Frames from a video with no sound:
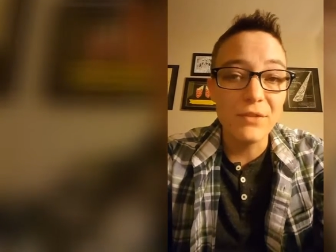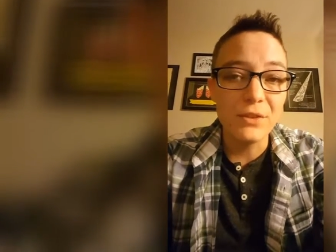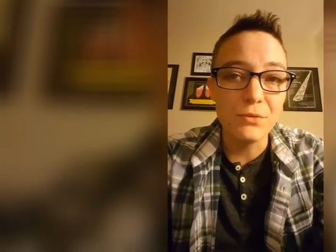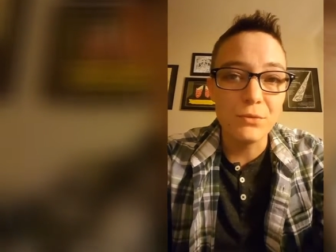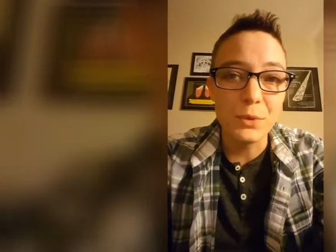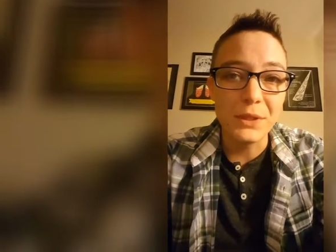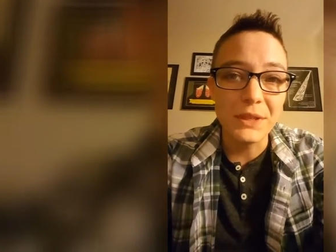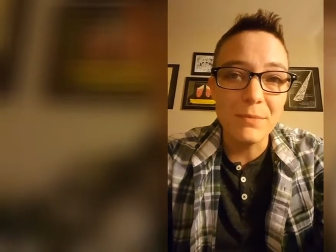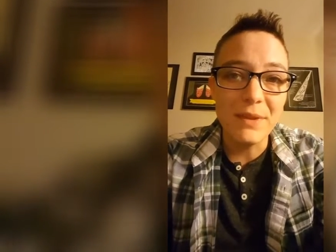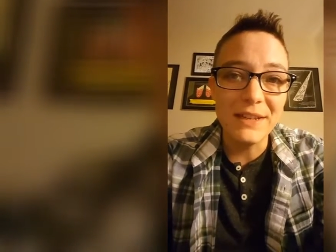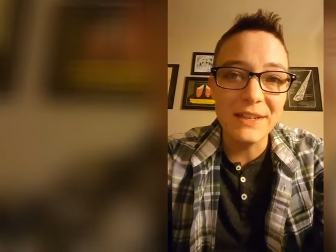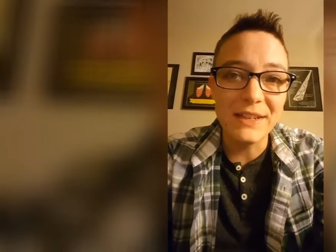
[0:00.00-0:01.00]
Daniel was
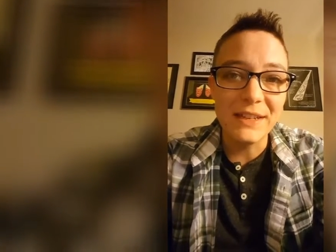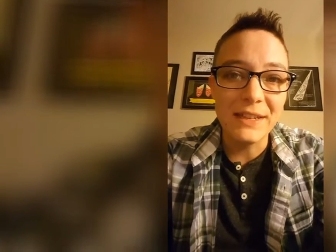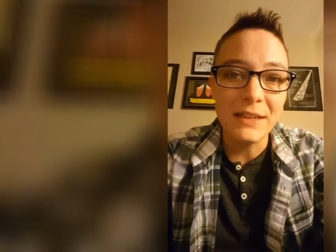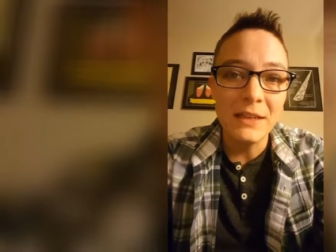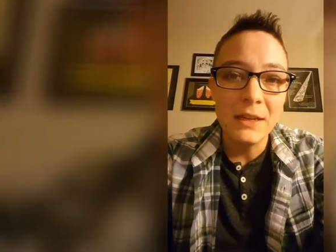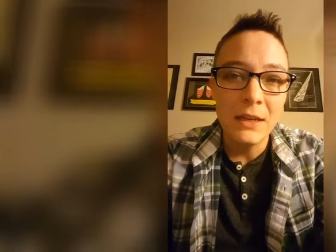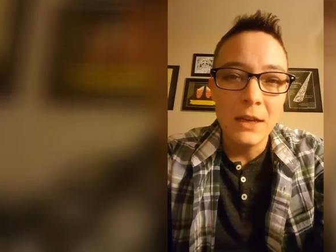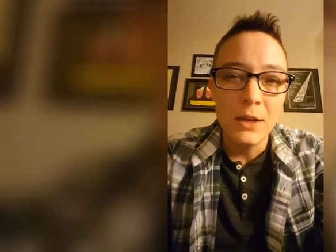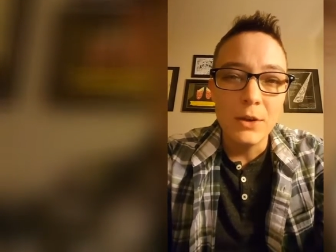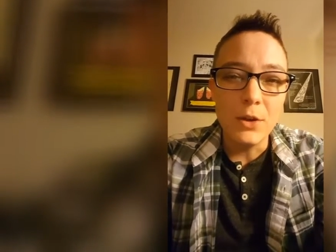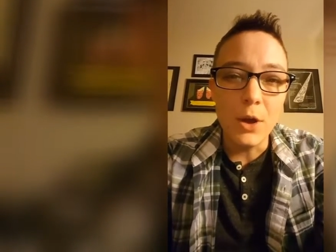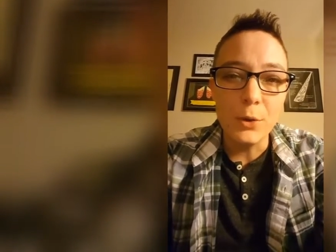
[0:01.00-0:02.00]
left questioning his
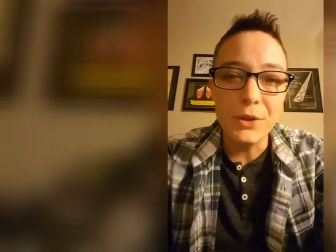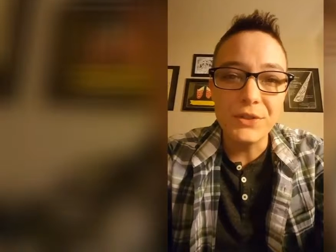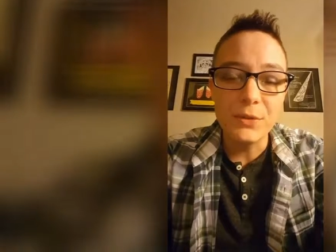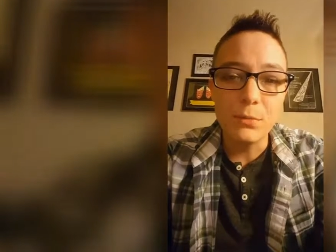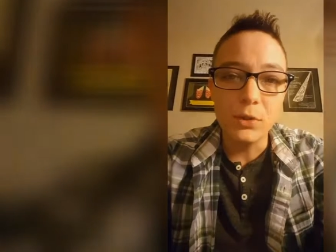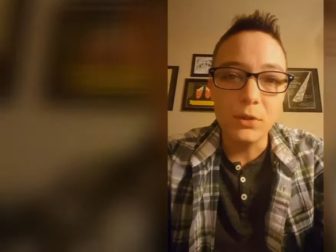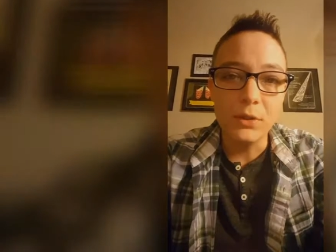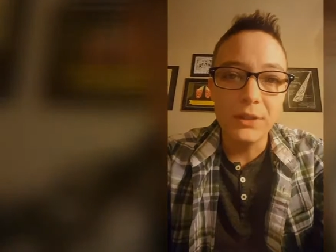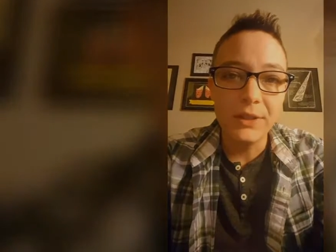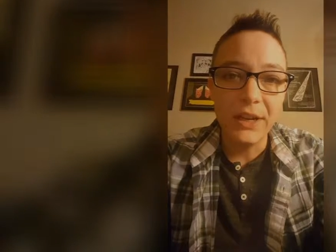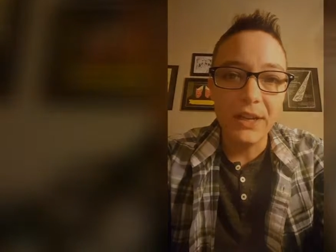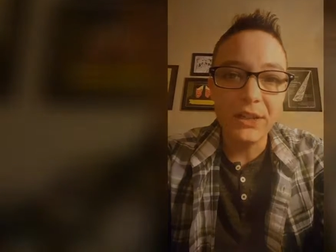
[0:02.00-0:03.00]
health and
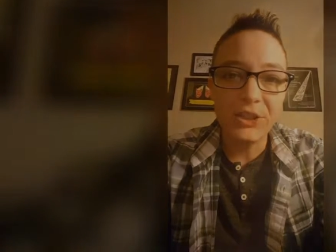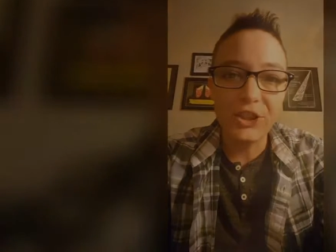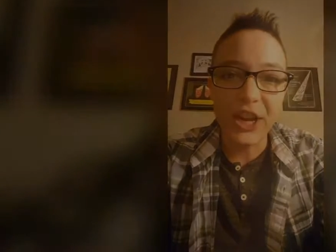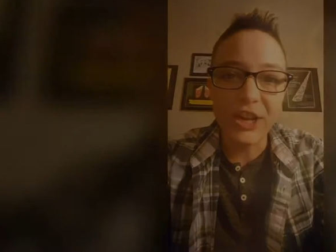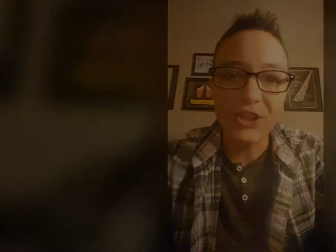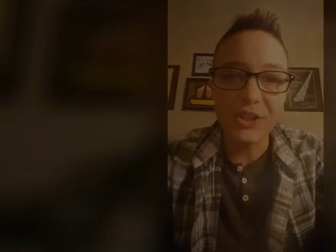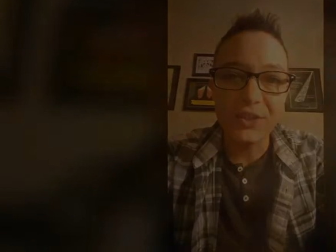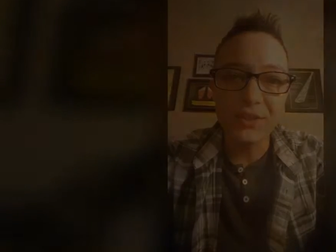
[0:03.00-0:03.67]
feeling hopeless.